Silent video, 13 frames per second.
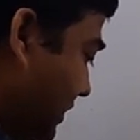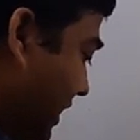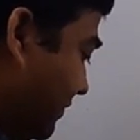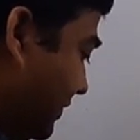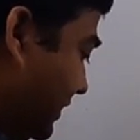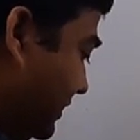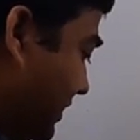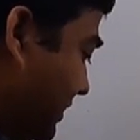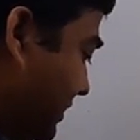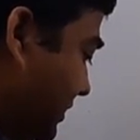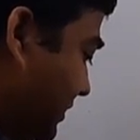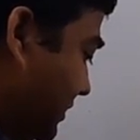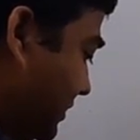
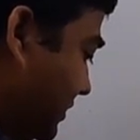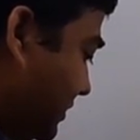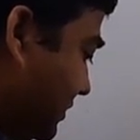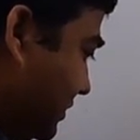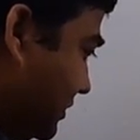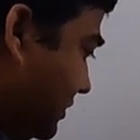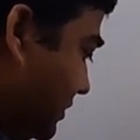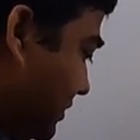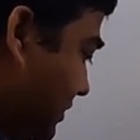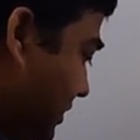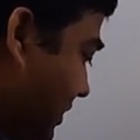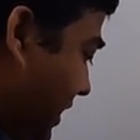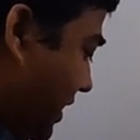divergence
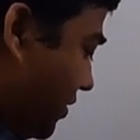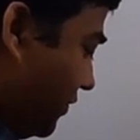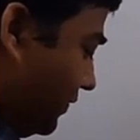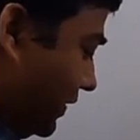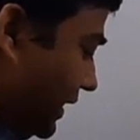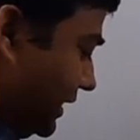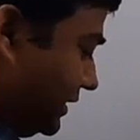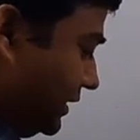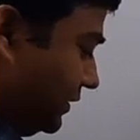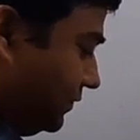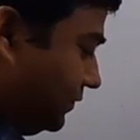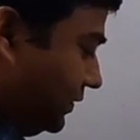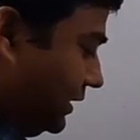of
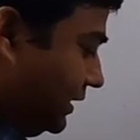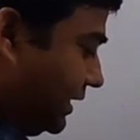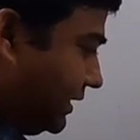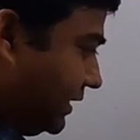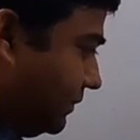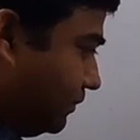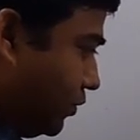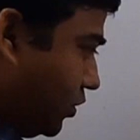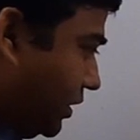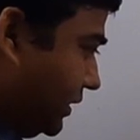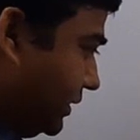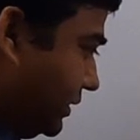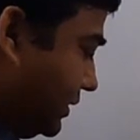electric field at a
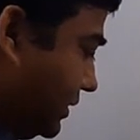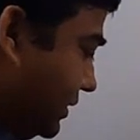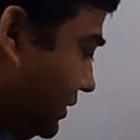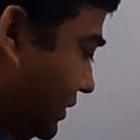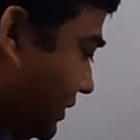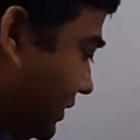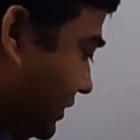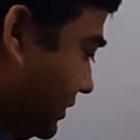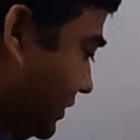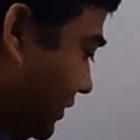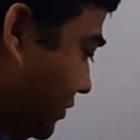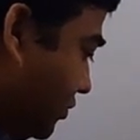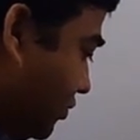point is
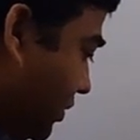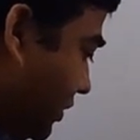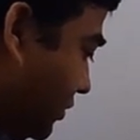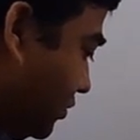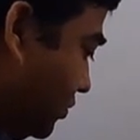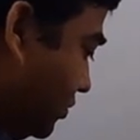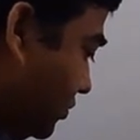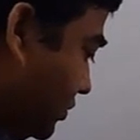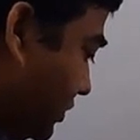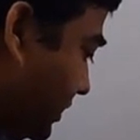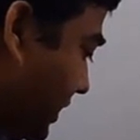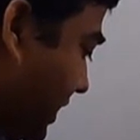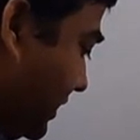equal to
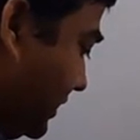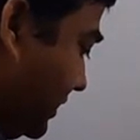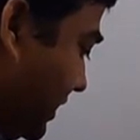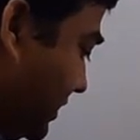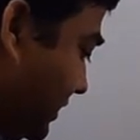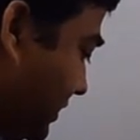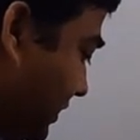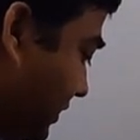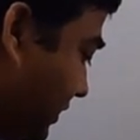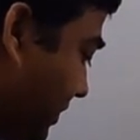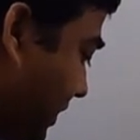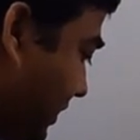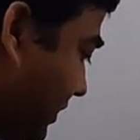charge
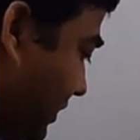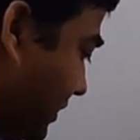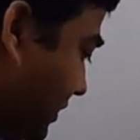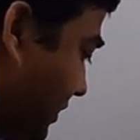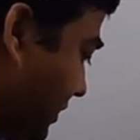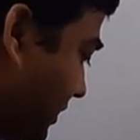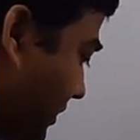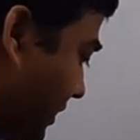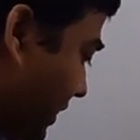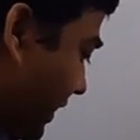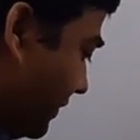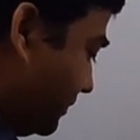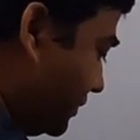density by
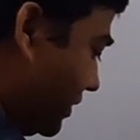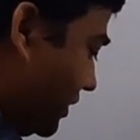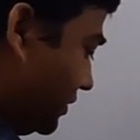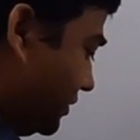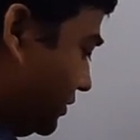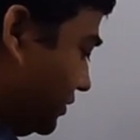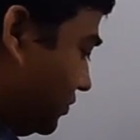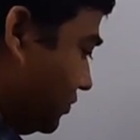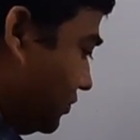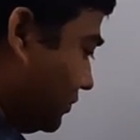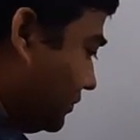epsilon 0.